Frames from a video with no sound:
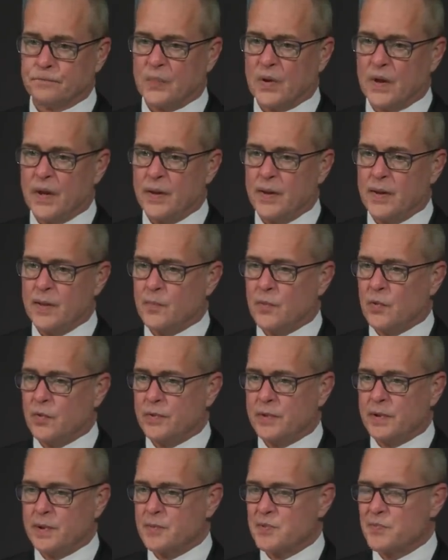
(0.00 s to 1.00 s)
I think
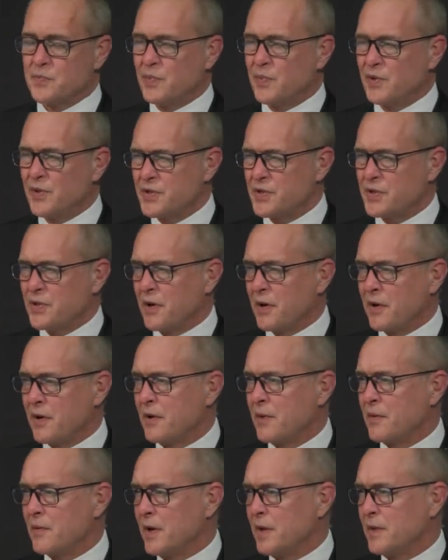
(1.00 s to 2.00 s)
both teams pushed
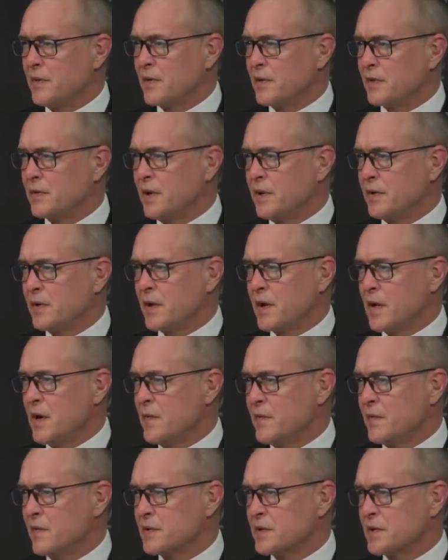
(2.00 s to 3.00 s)
hard, right? They'll take the
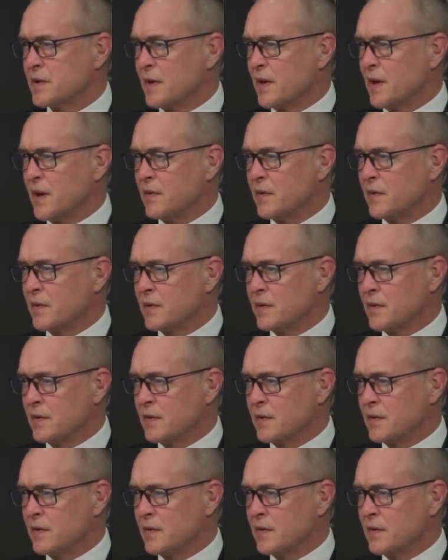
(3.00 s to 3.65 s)
confidence of that.